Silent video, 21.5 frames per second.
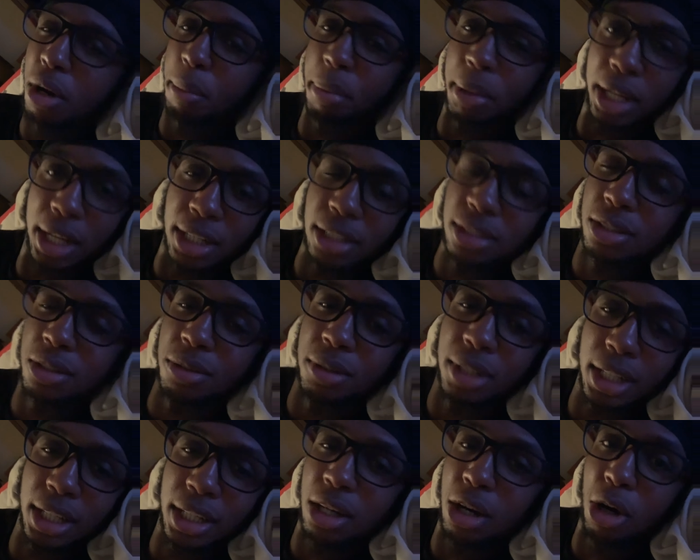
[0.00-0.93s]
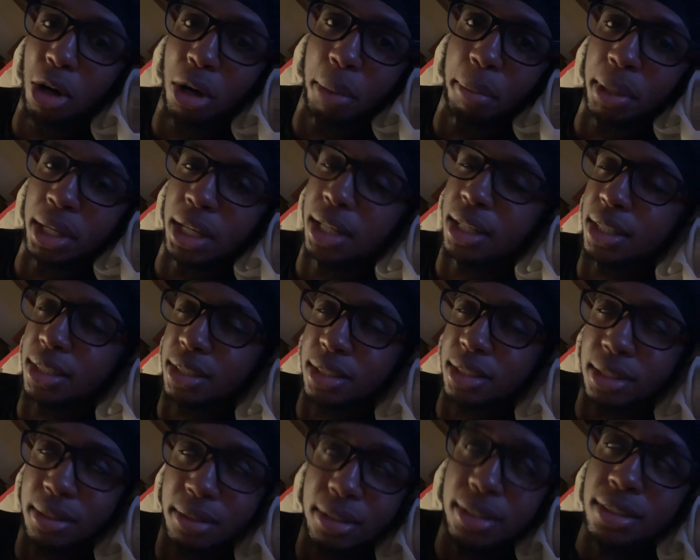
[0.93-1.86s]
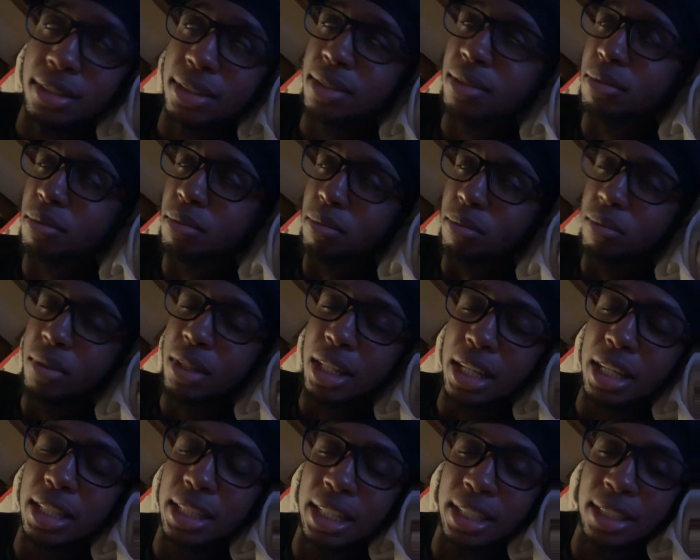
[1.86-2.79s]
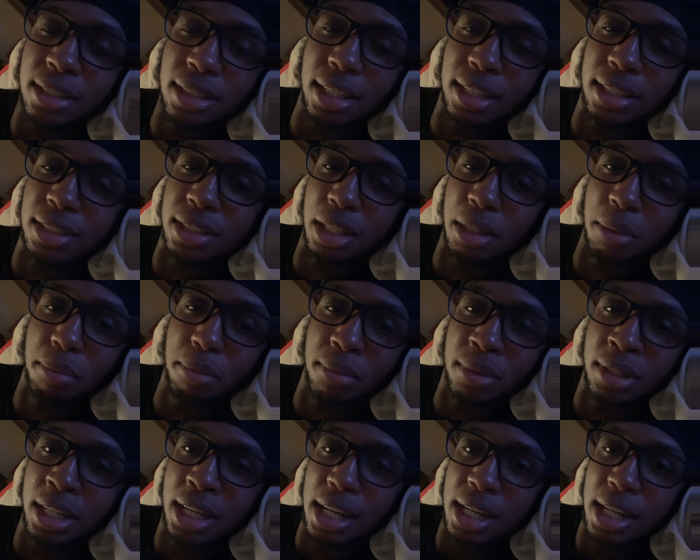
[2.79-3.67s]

pass on that. Hard pass. That's not something